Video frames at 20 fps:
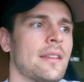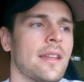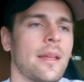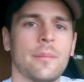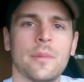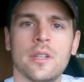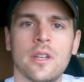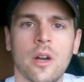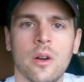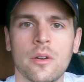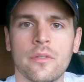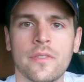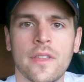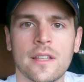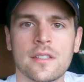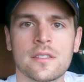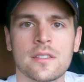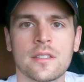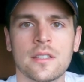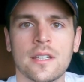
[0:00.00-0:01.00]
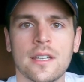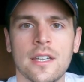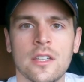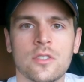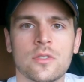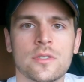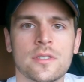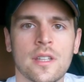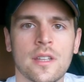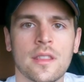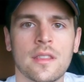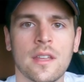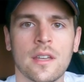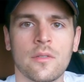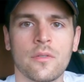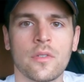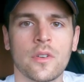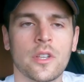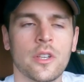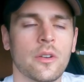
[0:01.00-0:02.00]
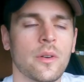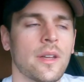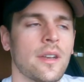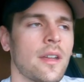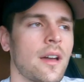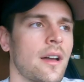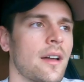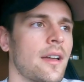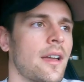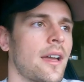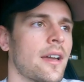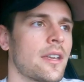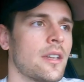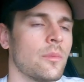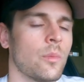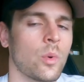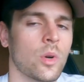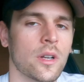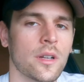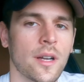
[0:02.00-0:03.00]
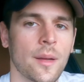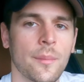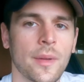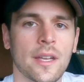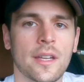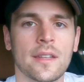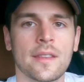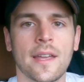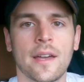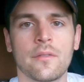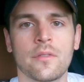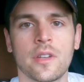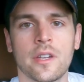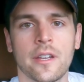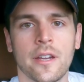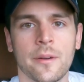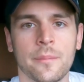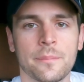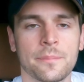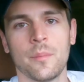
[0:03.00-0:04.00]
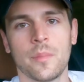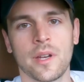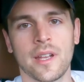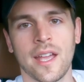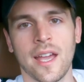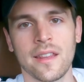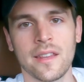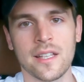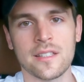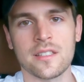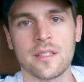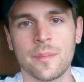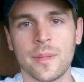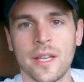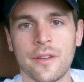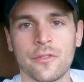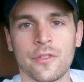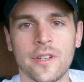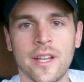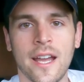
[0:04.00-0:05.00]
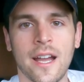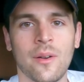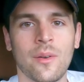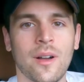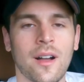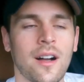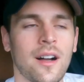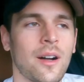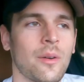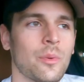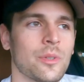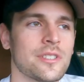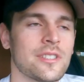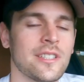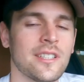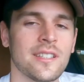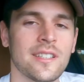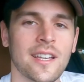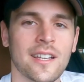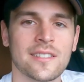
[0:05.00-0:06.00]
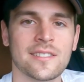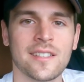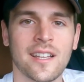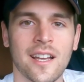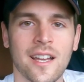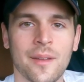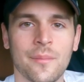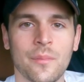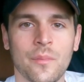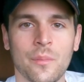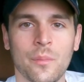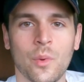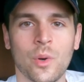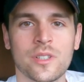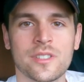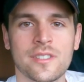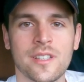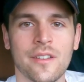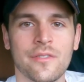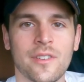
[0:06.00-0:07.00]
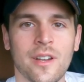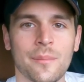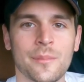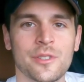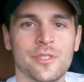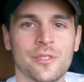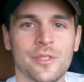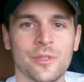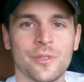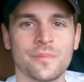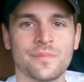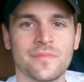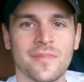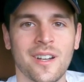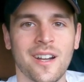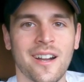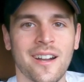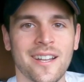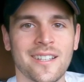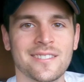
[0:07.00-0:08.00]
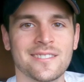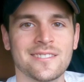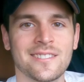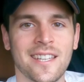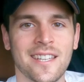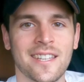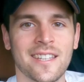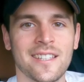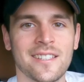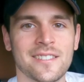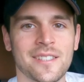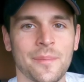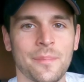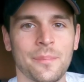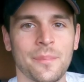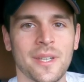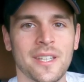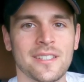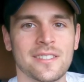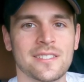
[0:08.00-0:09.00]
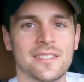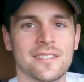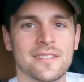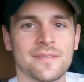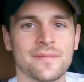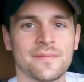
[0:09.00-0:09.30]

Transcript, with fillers: let me know if that's an interesting thing for you and uh, I can work on making that video. But again, that's going to be it for now. Uh, we'll see you next time. More stuff coming soon. All right, take it easy. Peace.